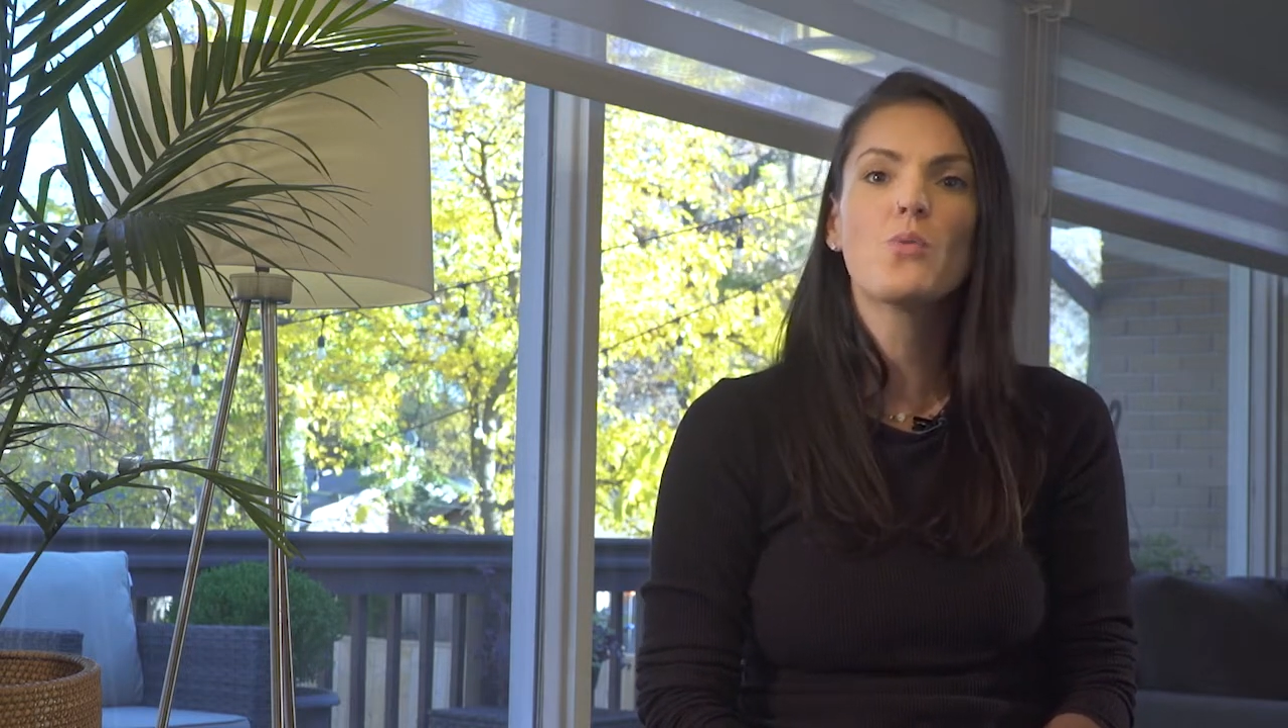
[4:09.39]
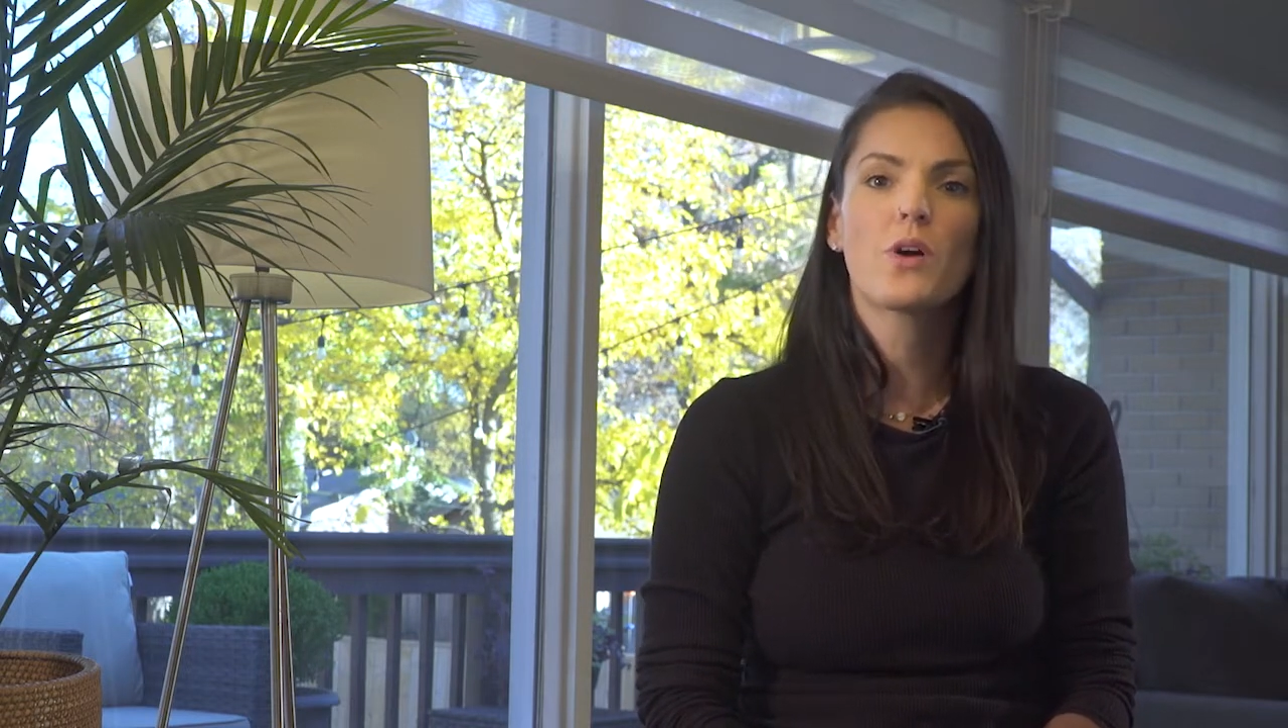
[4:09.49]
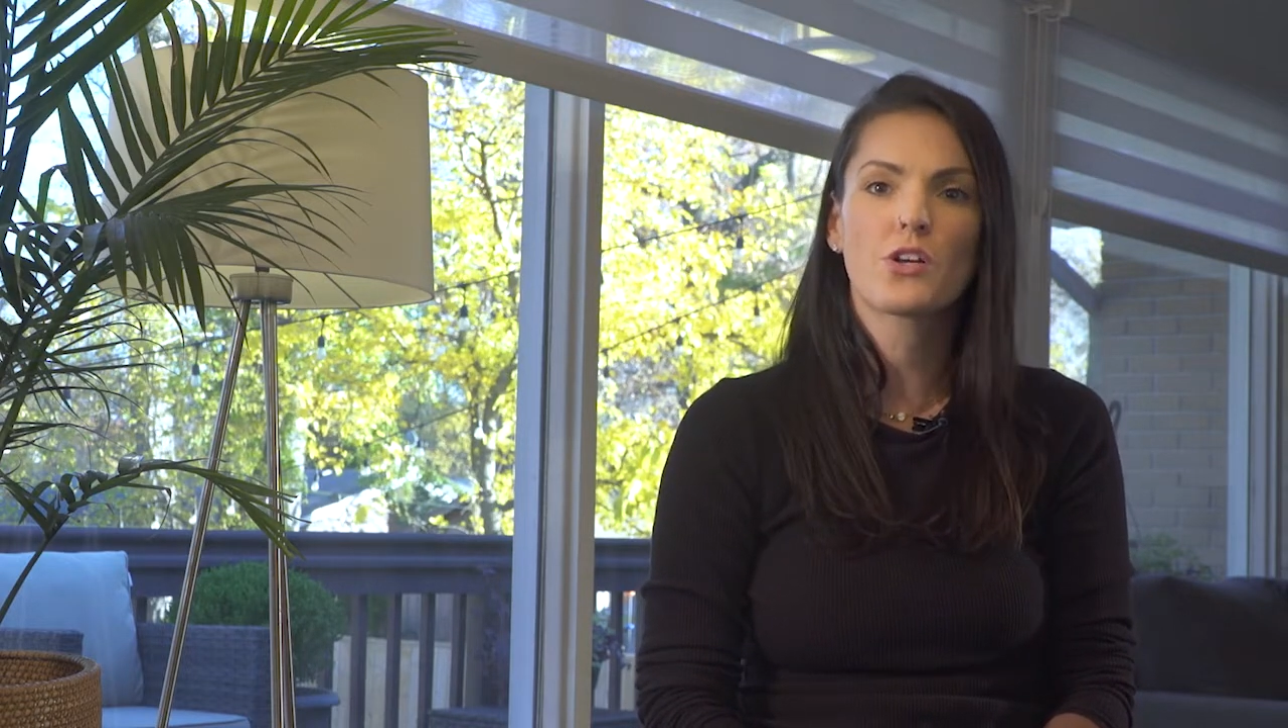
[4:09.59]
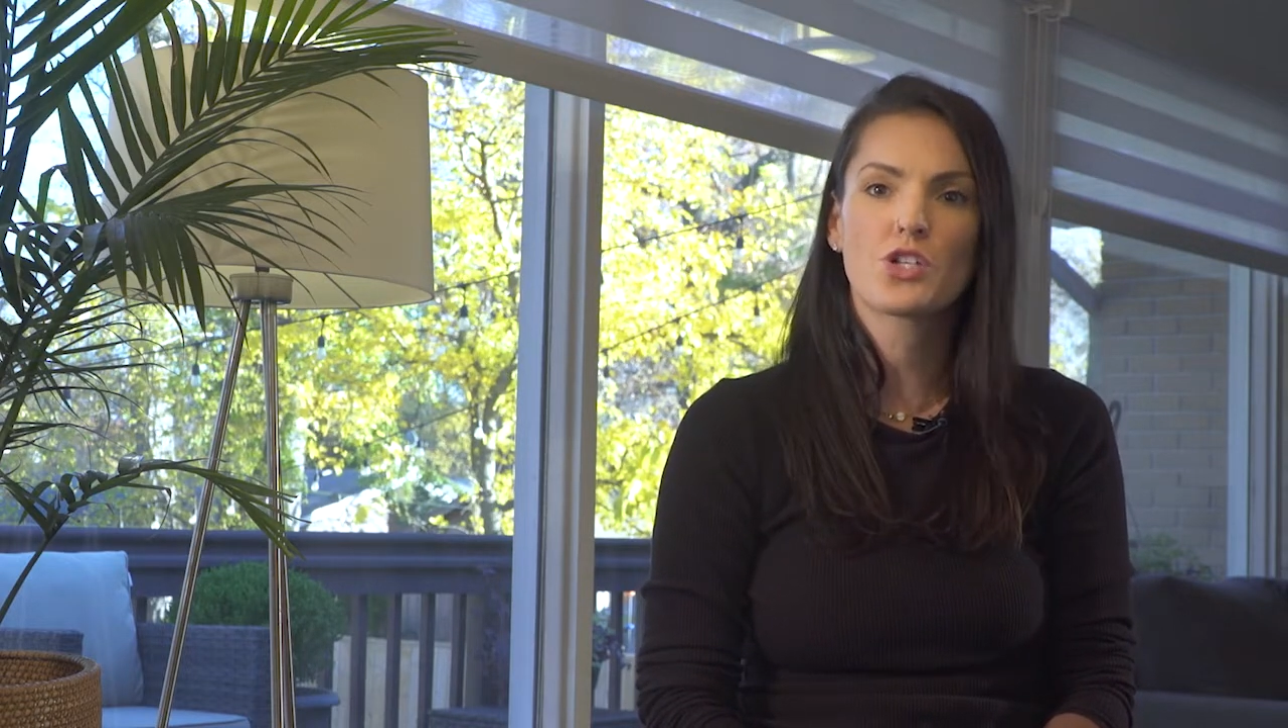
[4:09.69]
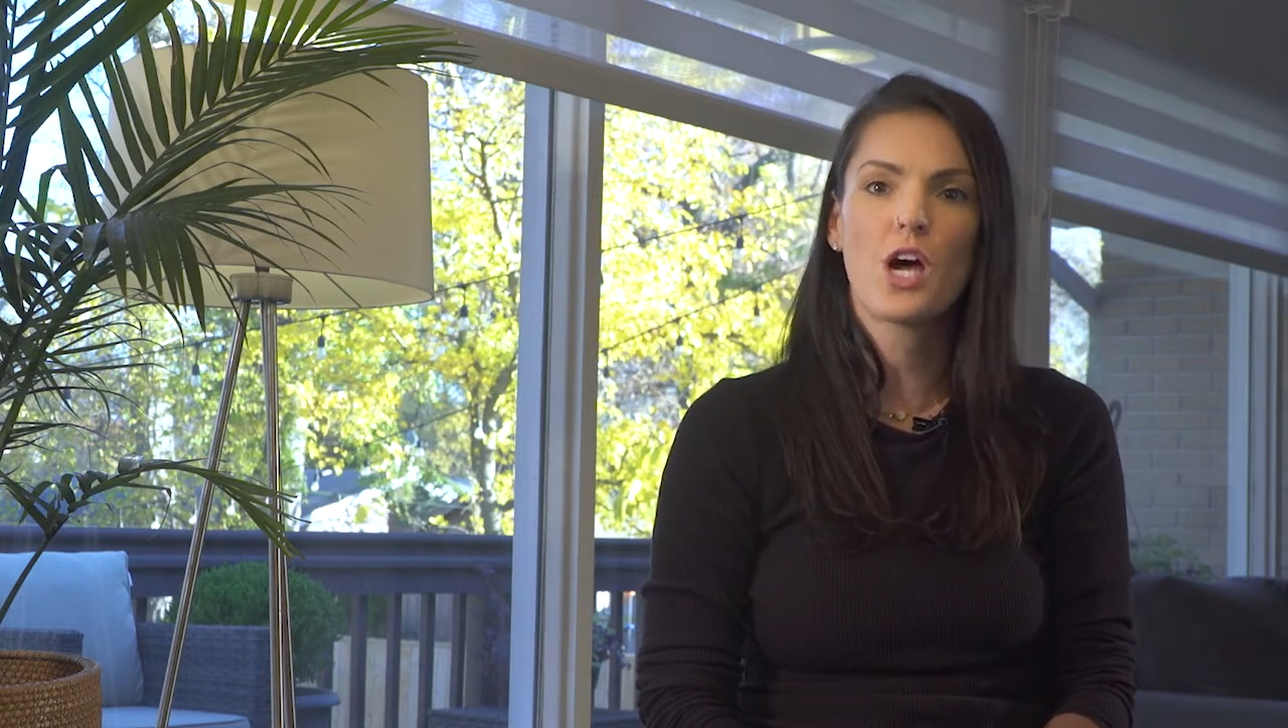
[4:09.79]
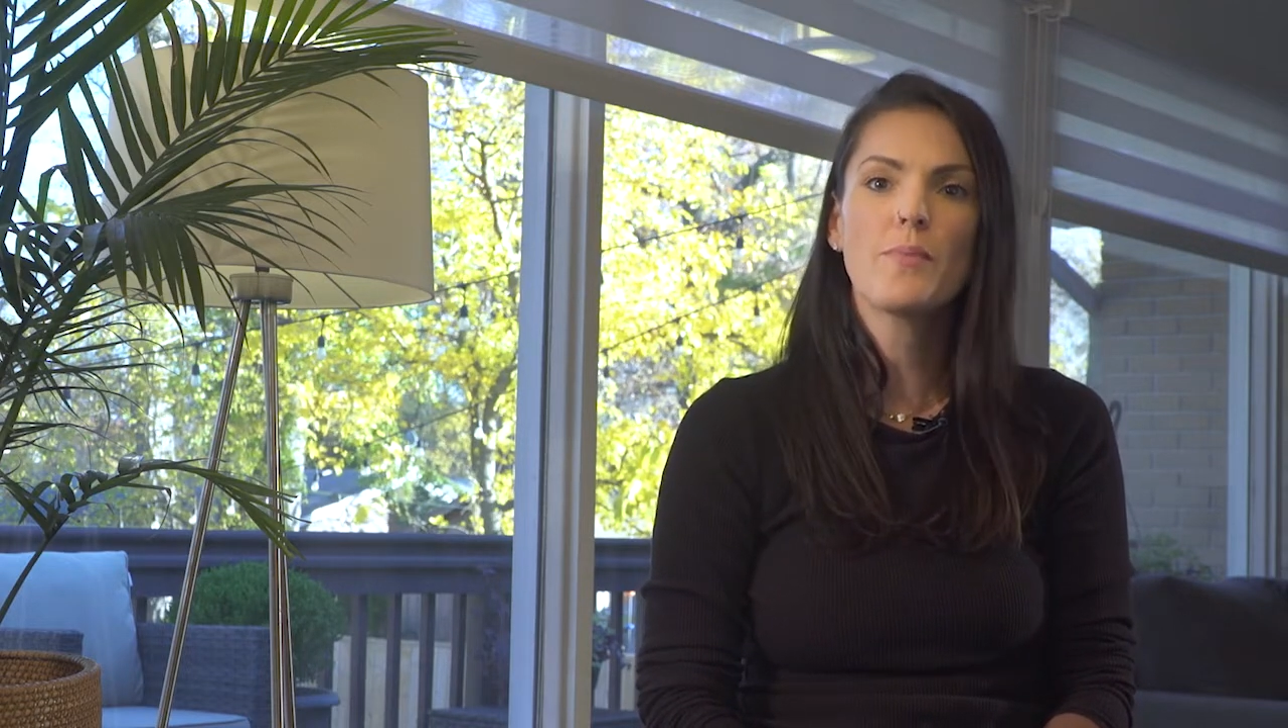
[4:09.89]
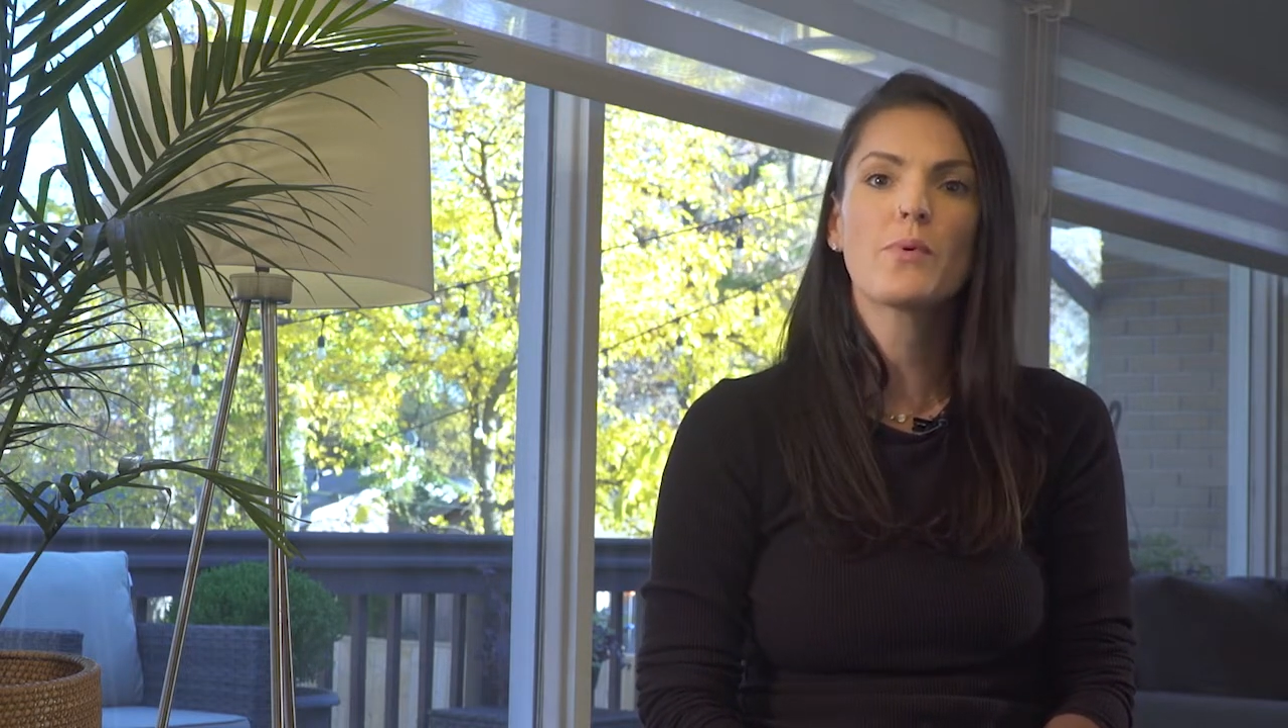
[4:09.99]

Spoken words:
workshop